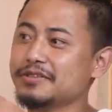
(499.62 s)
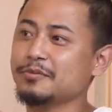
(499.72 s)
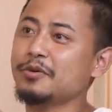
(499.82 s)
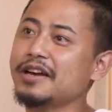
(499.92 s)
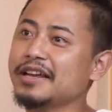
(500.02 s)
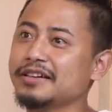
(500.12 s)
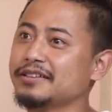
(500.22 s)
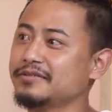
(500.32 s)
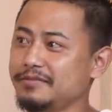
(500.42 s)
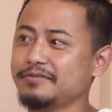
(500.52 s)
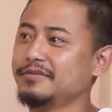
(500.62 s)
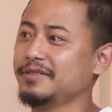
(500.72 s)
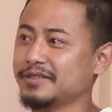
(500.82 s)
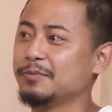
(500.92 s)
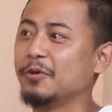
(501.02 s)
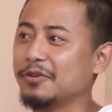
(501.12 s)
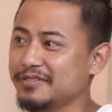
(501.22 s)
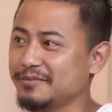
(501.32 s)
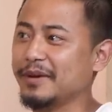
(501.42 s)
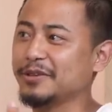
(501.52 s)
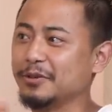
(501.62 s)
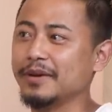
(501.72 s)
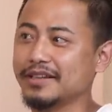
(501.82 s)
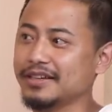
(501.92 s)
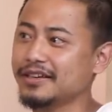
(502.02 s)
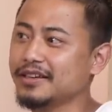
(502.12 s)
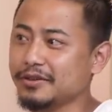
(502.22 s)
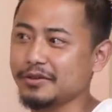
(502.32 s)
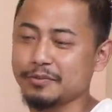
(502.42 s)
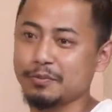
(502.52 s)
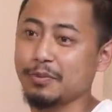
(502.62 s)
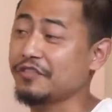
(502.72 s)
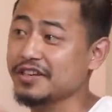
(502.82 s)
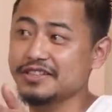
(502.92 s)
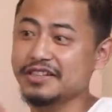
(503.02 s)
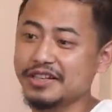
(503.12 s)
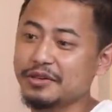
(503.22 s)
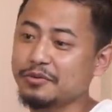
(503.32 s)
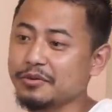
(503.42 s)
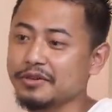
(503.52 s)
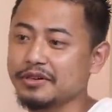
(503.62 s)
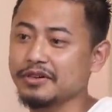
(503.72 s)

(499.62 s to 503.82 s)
it was more like a sport professionally we